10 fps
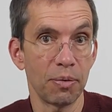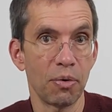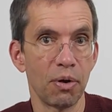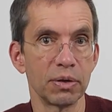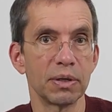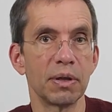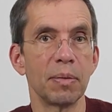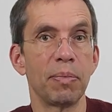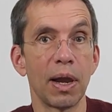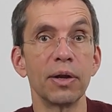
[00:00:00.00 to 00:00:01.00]
report, the
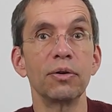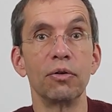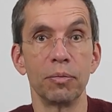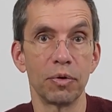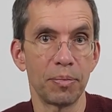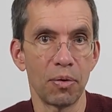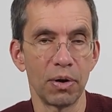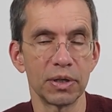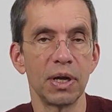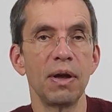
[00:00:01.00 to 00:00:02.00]
blood group
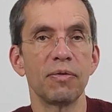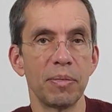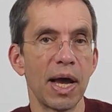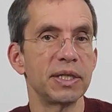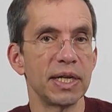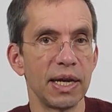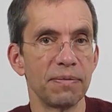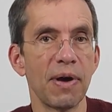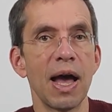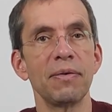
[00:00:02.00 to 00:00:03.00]
report from
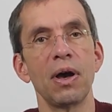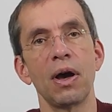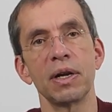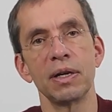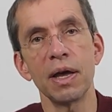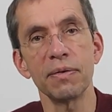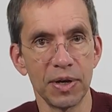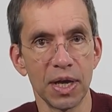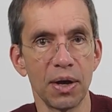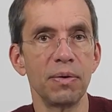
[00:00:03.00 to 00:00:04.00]
1985 on another
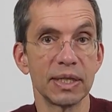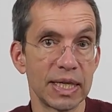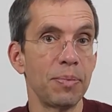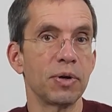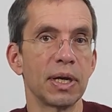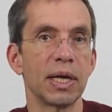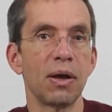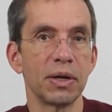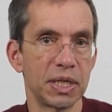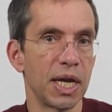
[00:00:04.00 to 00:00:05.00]
video separately
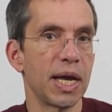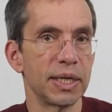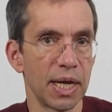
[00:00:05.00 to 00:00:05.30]
on DNA